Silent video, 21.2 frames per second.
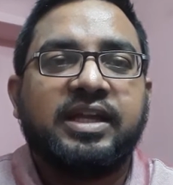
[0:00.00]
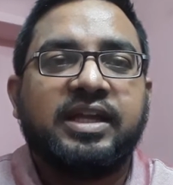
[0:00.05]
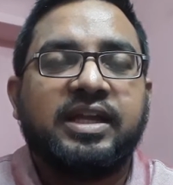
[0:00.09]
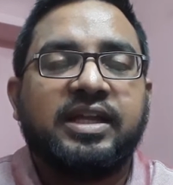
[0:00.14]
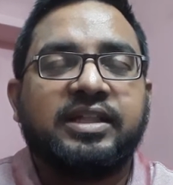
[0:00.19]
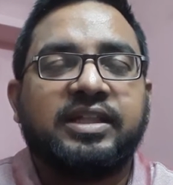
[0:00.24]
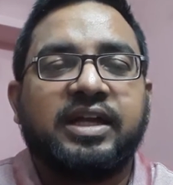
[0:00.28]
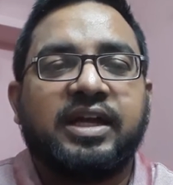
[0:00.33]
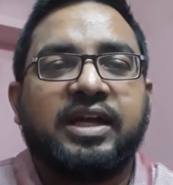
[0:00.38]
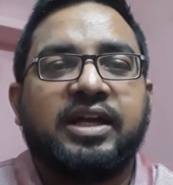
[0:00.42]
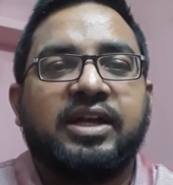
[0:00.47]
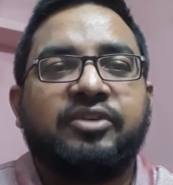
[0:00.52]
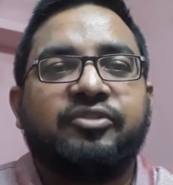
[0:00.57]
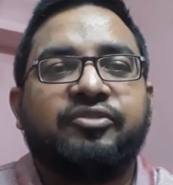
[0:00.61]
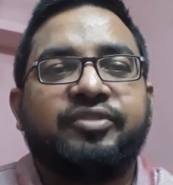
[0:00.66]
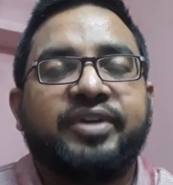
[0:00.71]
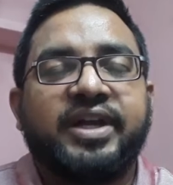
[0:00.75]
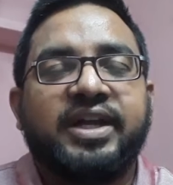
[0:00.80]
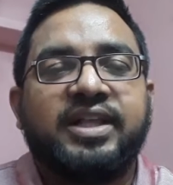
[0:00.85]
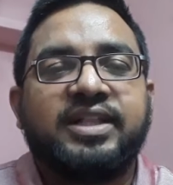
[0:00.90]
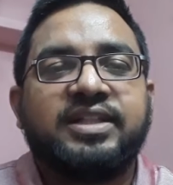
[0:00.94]
the
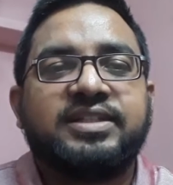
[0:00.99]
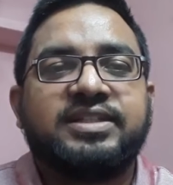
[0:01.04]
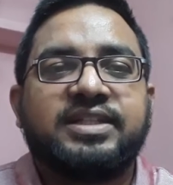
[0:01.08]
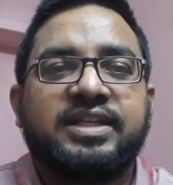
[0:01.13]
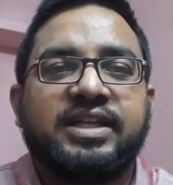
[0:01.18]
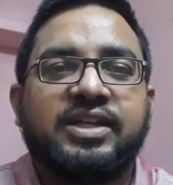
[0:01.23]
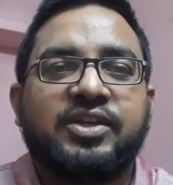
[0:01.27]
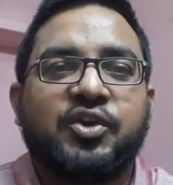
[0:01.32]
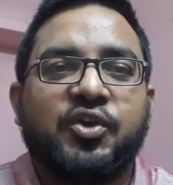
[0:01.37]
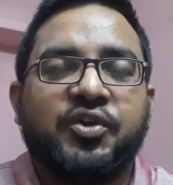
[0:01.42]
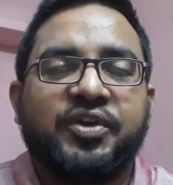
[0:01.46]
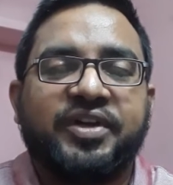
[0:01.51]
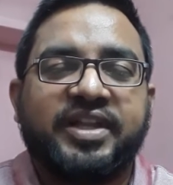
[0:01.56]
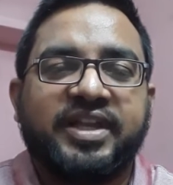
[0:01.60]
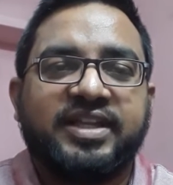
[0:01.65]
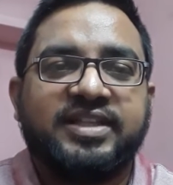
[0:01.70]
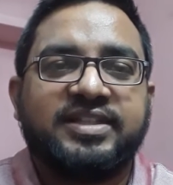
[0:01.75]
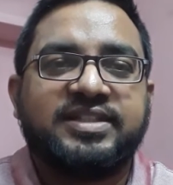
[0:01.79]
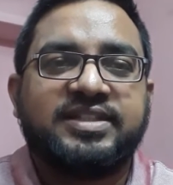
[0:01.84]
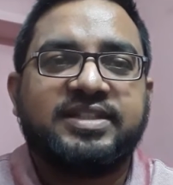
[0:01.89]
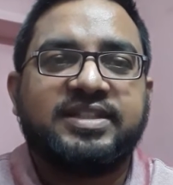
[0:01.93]
renal cell
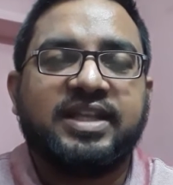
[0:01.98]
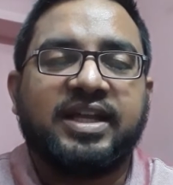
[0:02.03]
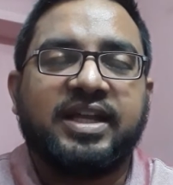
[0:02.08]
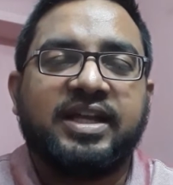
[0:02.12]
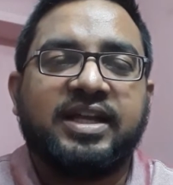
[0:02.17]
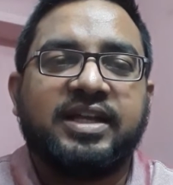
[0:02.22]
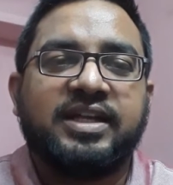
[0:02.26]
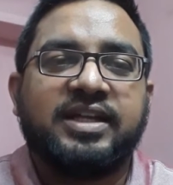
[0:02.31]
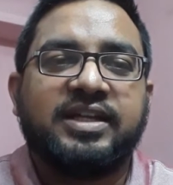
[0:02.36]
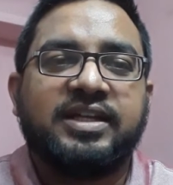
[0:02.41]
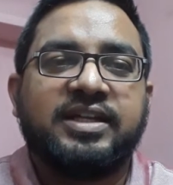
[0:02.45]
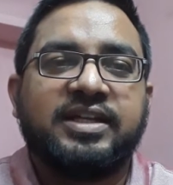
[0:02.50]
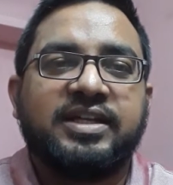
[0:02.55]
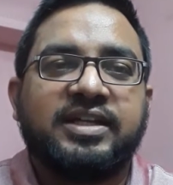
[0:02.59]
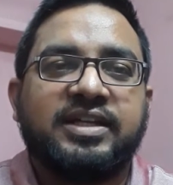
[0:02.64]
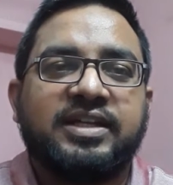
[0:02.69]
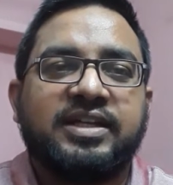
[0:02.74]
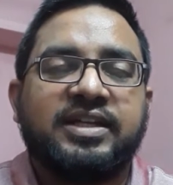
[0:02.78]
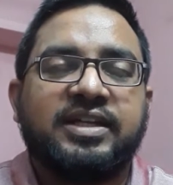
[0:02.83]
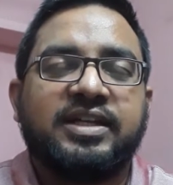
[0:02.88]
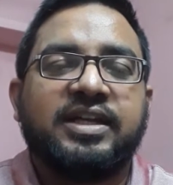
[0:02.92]
contains the
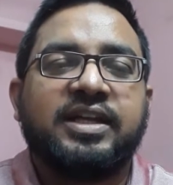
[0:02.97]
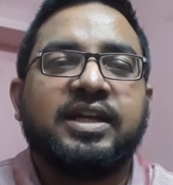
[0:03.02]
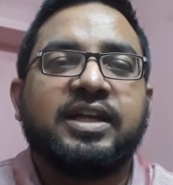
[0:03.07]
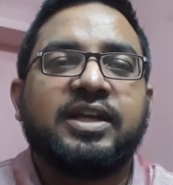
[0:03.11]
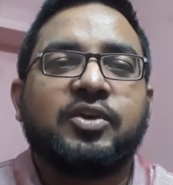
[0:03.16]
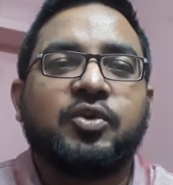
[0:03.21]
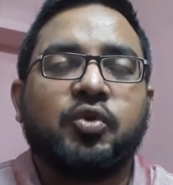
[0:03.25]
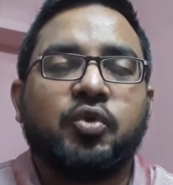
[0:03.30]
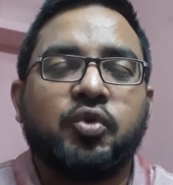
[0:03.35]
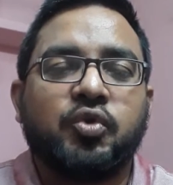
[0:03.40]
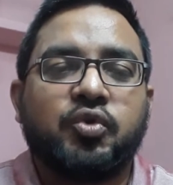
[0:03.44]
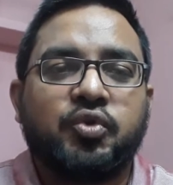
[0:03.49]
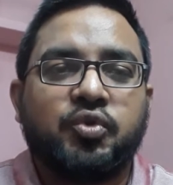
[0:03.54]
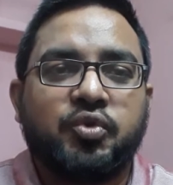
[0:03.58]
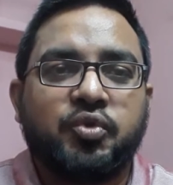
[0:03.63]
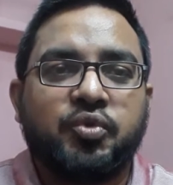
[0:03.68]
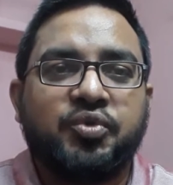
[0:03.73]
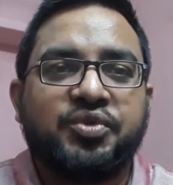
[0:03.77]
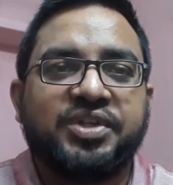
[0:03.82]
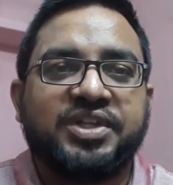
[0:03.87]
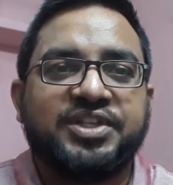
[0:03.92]

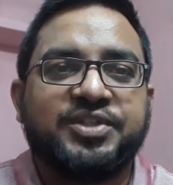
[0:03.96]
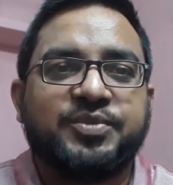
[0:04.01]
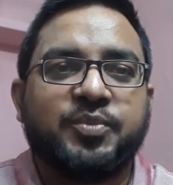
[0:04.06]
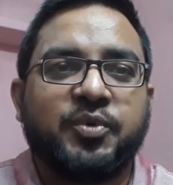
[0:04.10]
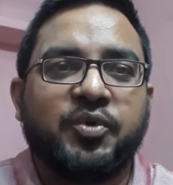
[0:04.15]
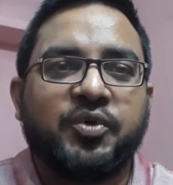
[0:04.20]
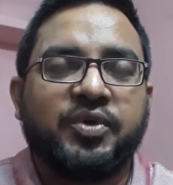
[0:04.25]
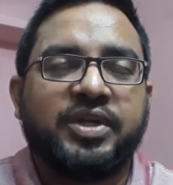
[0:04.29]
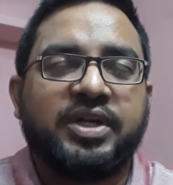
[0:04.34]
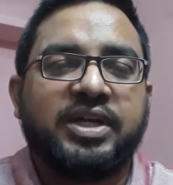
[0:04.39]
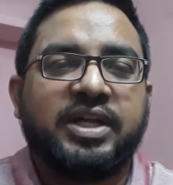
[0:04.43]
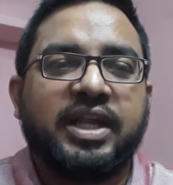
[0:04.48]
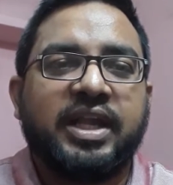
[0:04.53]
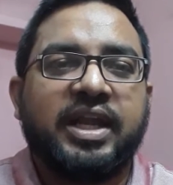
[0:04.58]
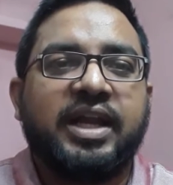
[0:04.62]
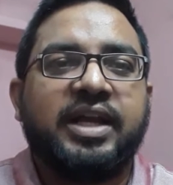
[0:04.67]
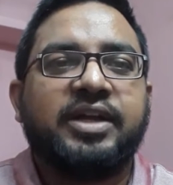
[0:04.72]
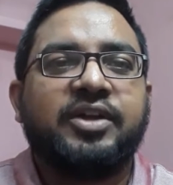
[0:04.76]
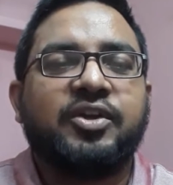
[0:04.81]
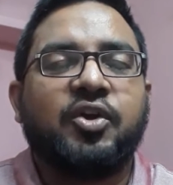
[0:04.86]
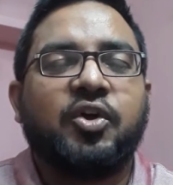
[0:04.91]
Glute2 transporter,
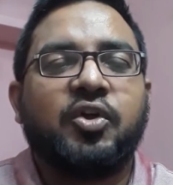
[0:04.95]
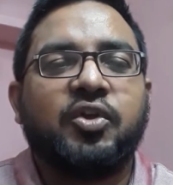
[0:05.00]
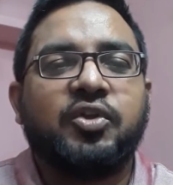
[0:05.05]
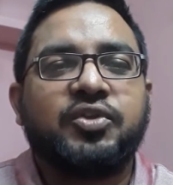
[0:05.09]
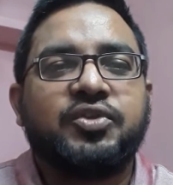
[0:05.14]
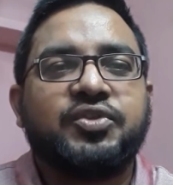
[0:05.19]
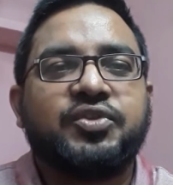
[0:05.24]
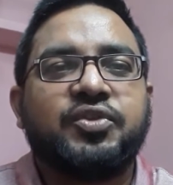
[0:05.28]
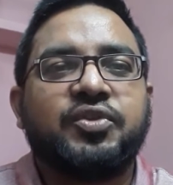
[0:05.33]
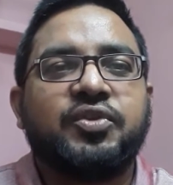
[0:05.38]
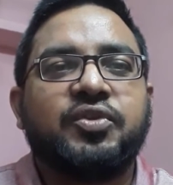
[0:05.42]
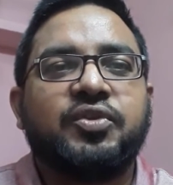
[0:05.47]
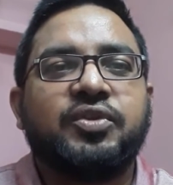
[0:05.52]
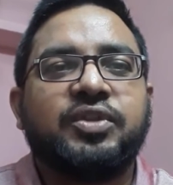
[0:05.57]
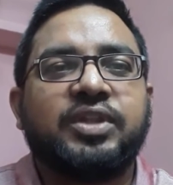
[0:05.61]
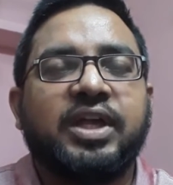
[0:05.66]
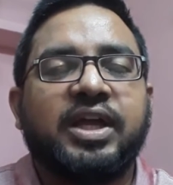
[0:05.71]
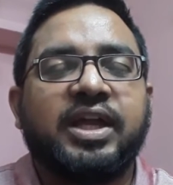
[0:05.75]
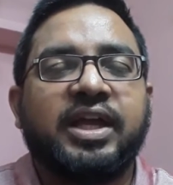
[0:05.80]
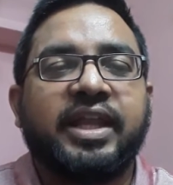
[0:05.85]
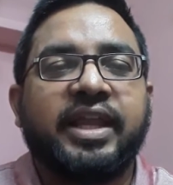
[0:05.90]
and also
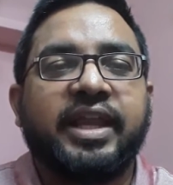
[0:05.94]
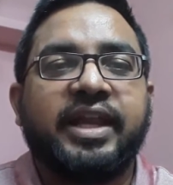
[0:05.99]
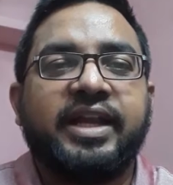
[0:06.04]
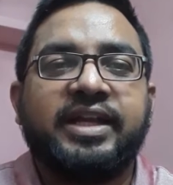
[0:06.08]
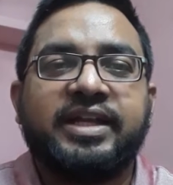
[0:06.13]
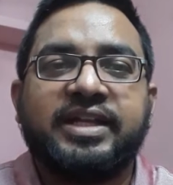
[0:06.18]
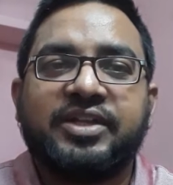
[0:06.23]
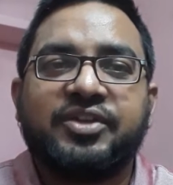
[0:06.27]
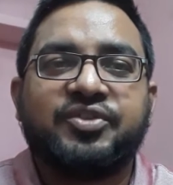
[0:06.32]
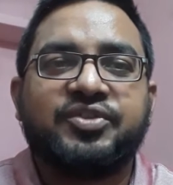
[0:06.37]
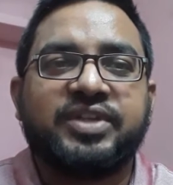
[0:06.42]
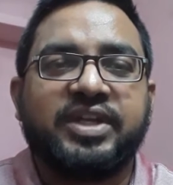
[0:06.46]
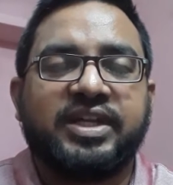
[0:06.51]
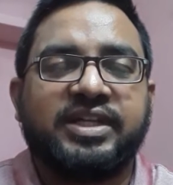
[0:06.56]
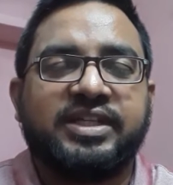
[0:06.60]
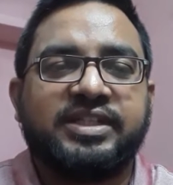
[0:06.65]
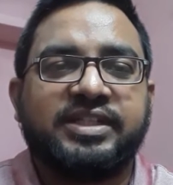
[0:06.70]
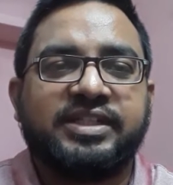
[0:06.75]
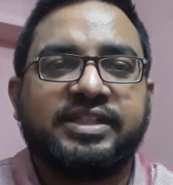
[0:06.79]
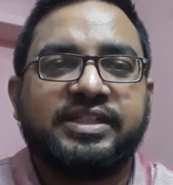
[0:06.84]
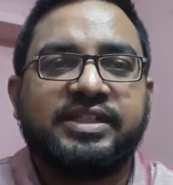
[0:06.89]
the enterocyte